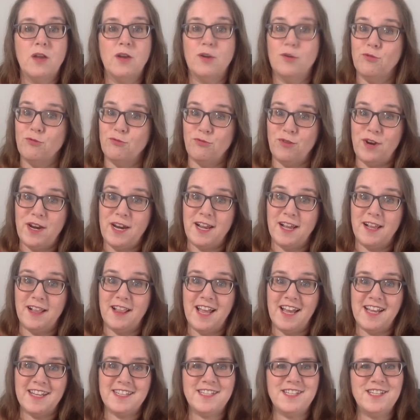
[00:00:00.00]
Reading
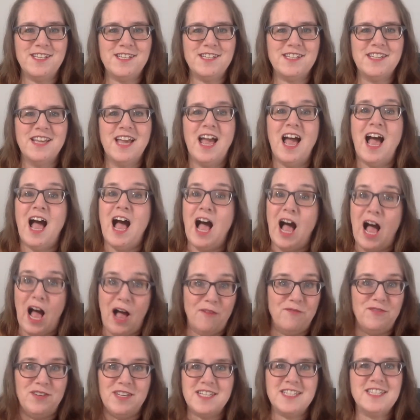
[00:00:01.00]
classes
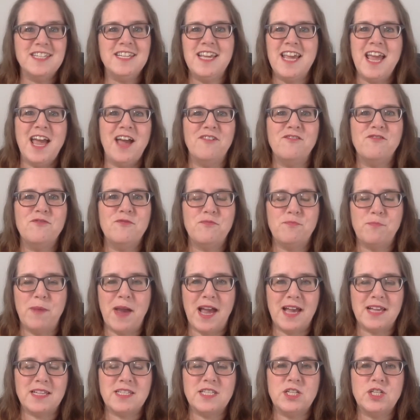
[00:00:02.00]
obviously have
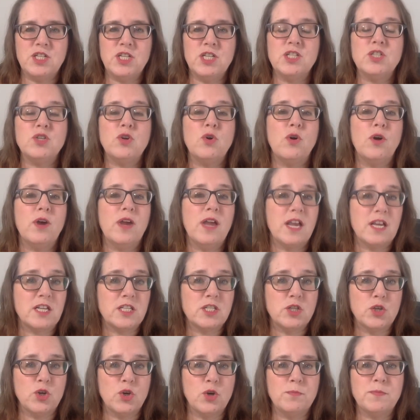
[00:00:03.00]
passages or
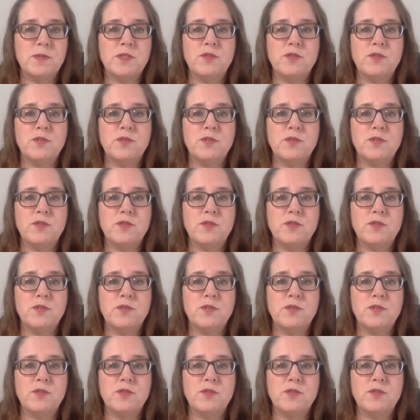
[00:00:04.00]
excerpts